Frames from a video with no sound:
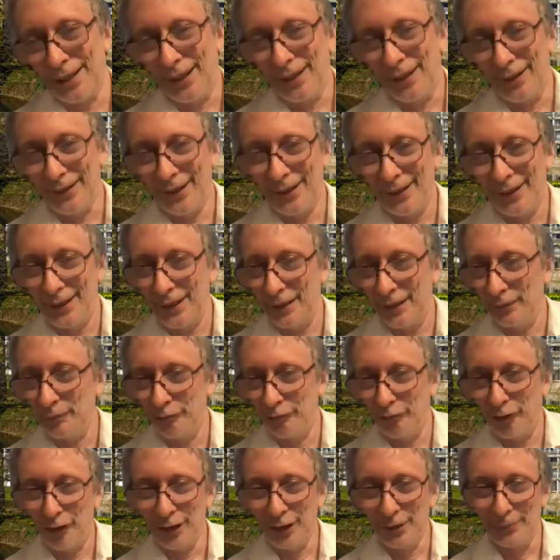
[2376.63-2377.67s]
Are there any
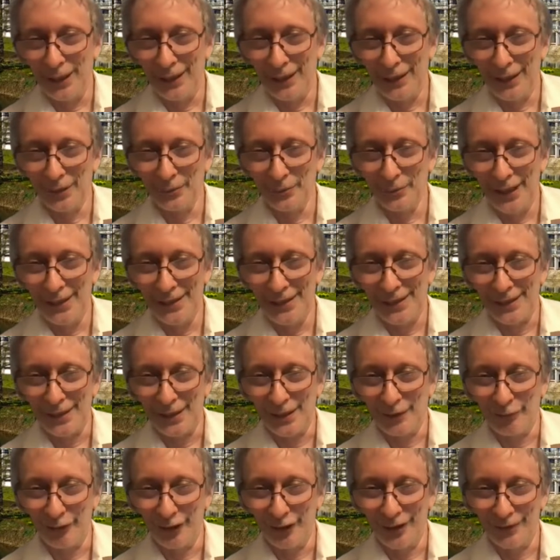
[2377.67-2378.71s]
fundamental reasons
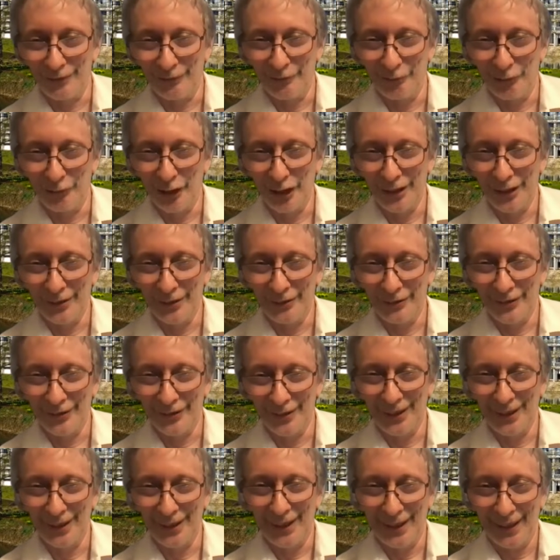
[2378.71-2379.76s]
for
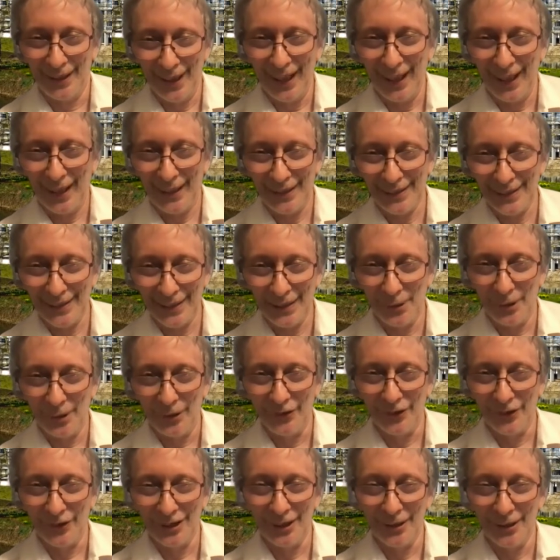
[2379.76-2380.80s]
and so
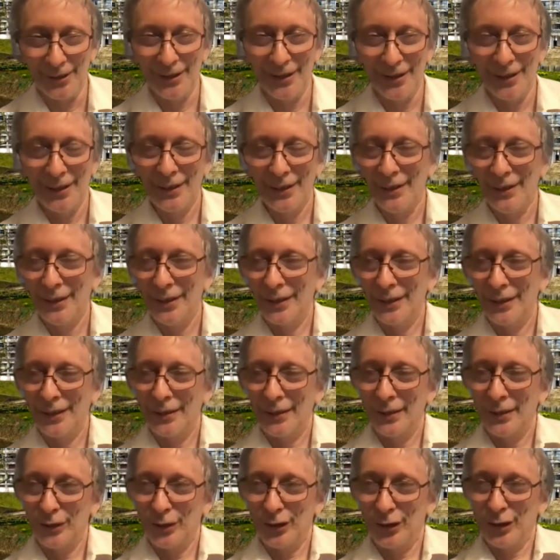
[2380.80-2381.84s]
on. So
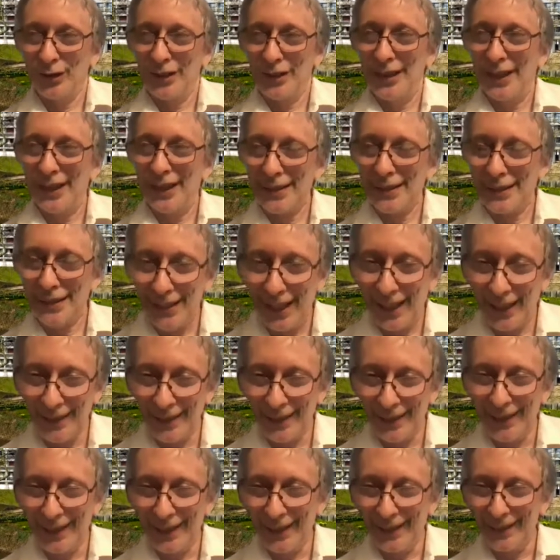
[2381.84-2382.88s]
to the
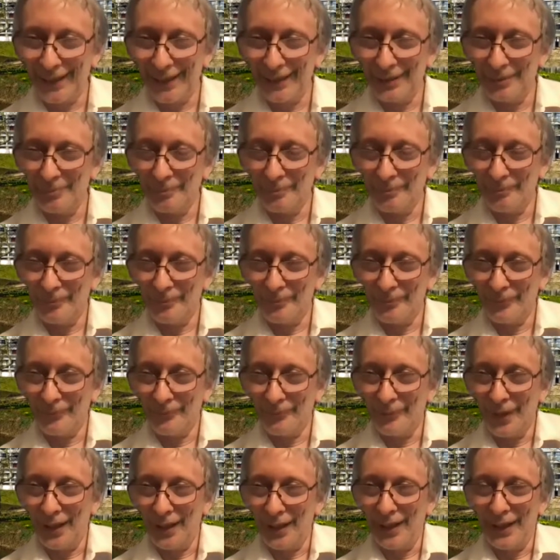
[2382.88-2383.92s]
extent that
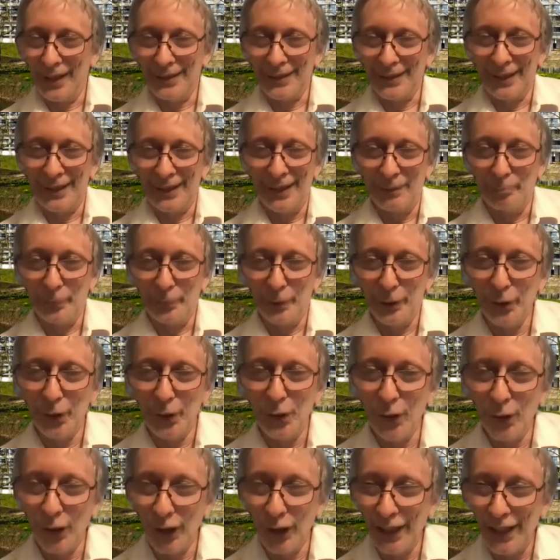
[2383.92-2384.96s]
it's a
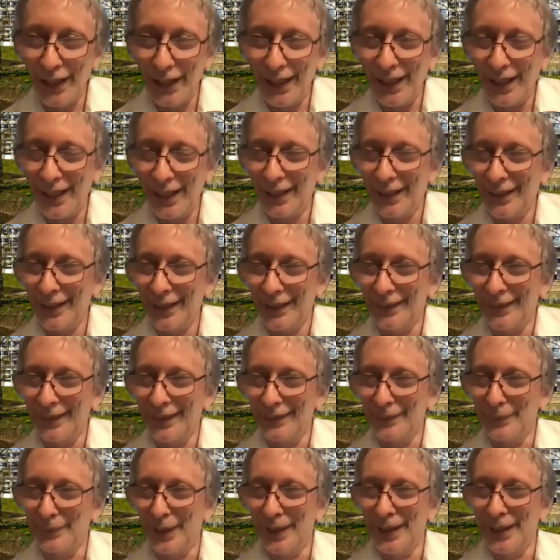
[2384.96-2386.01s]
purely,
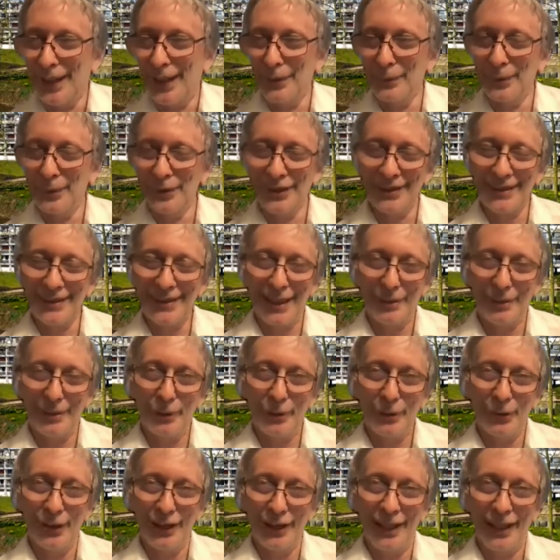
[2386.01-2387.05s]
well, I want to say a
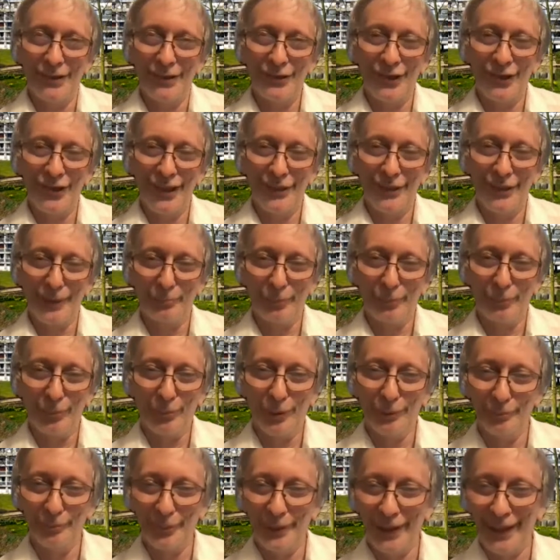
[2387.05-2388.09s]
purely engineering
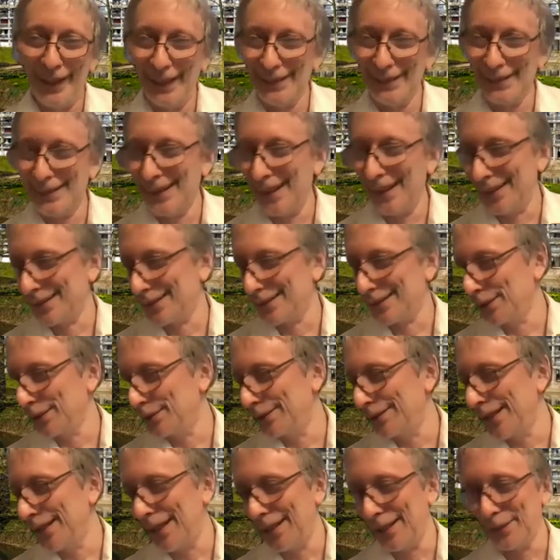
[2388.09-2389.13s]
problem, but that's to
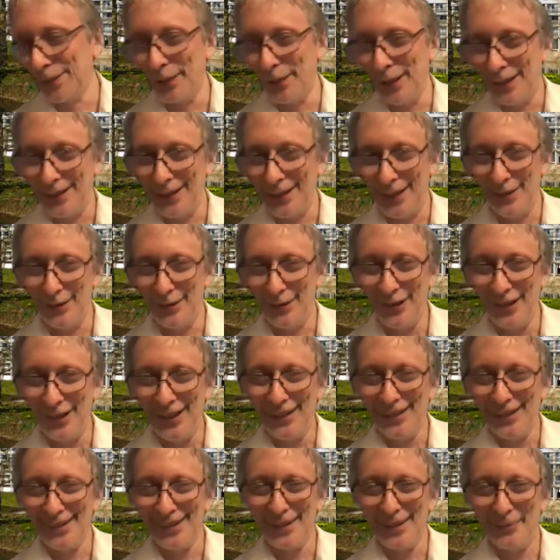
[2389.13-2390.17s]
denigrate
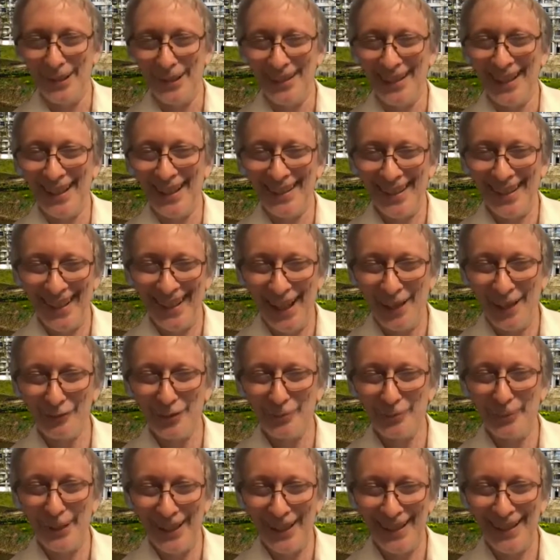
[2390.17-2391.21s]
engineers. I mean, they have to
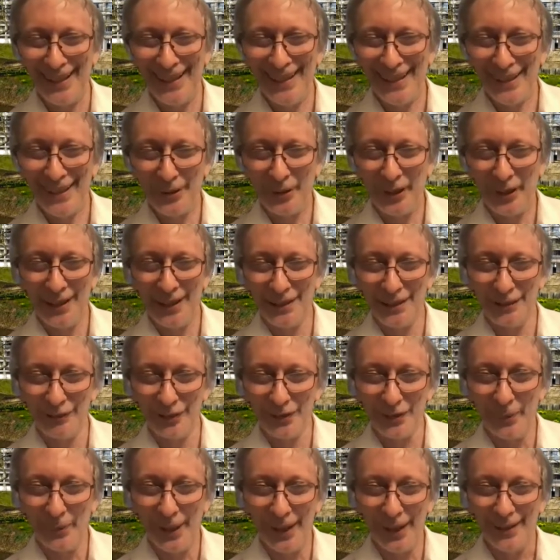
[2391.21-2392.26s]
be creative
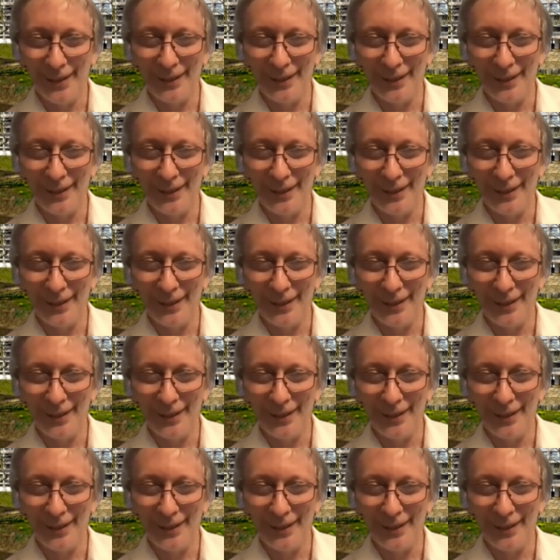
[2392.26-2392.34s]
as well.